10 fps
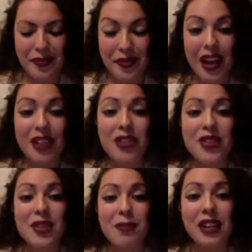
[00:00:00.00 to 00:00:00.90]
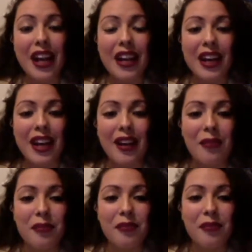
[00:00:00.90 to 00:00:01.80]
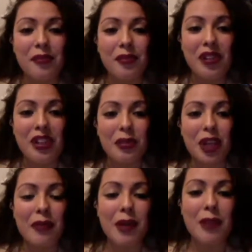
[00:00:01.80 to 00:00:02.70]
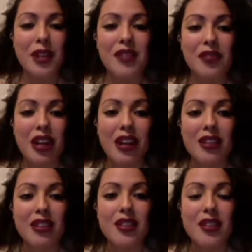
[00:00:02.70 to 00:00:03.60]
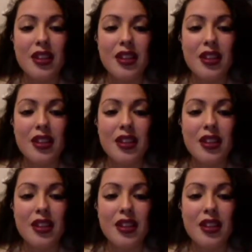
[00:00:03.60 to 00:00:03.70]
used to play that with one of my best friends.